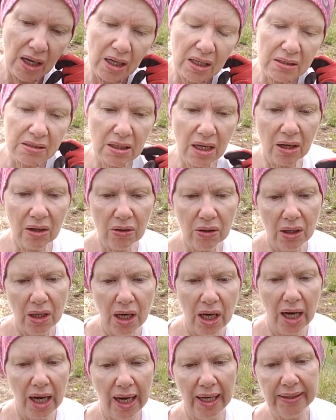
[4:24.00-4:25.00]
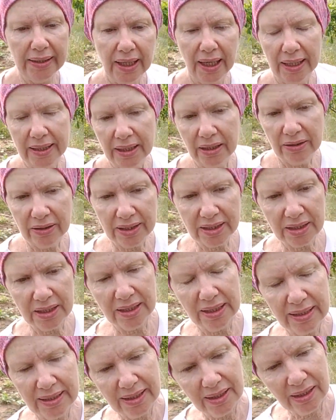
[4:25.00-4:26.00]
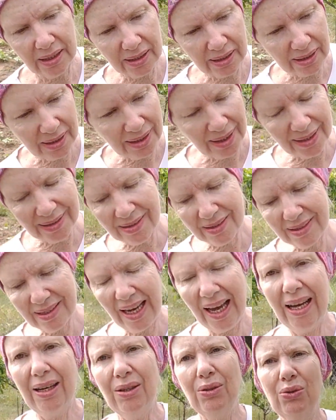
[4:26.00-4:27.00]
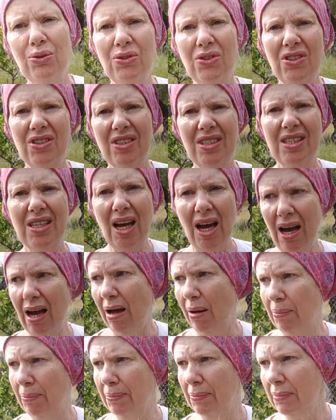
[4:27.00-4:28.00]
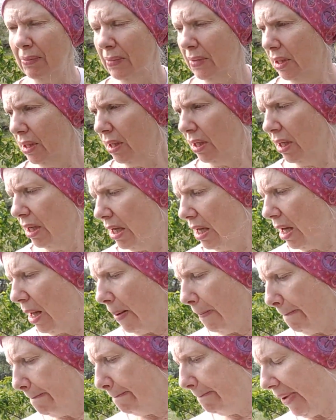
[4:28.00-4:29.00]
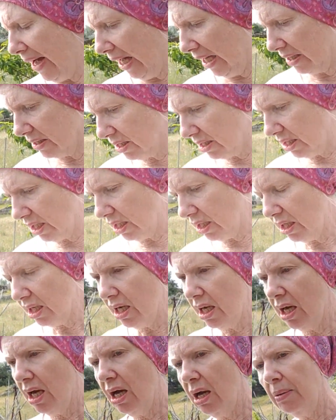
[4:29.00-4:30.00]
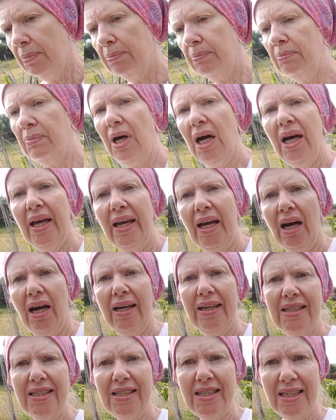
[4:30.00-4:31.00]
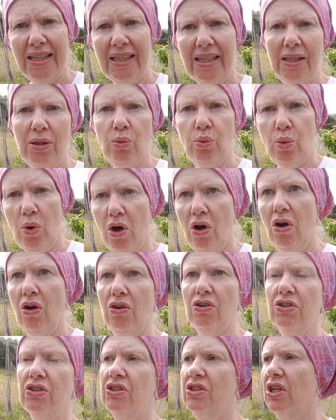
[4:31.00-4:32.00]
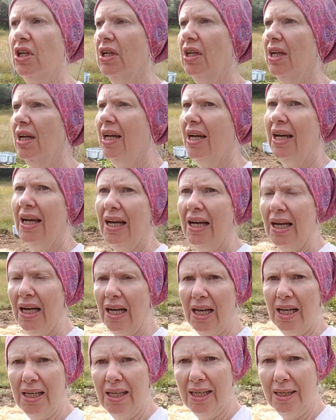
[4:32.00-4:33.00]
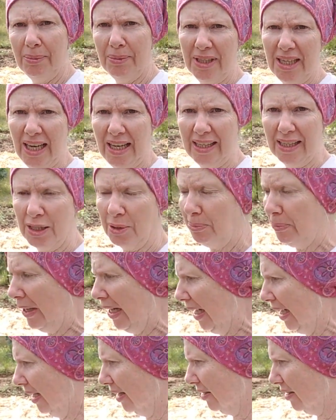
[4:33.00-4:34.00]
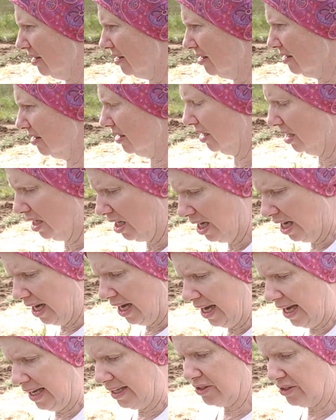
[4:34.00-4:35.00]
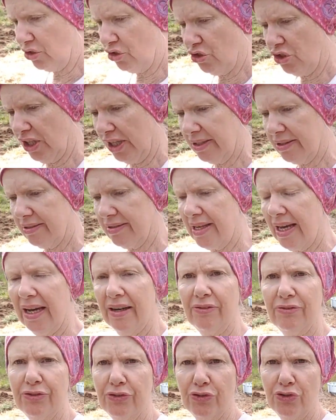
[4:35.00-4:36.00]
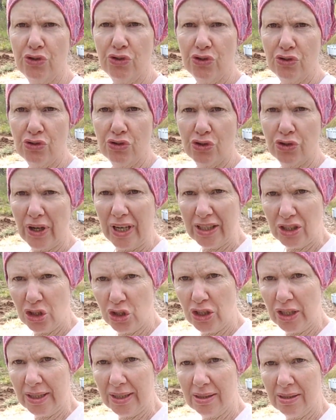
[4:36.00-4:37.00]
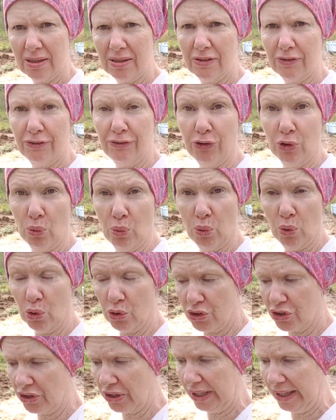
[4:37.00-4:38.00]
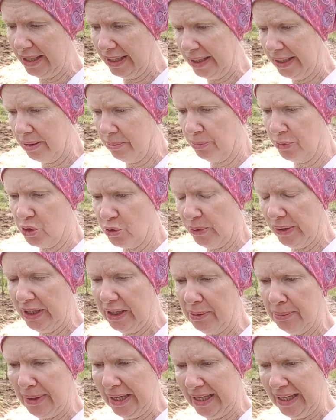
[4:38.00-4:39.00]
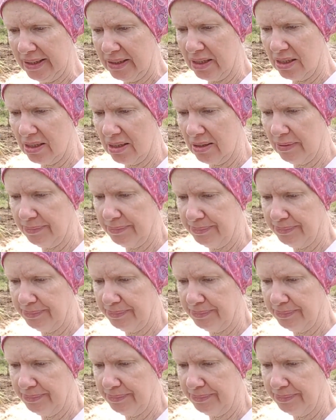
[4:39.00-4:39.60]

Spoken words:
So I know it sounds dumb, but my idea was eliminate the paths and just have trenches for watering in between the beds.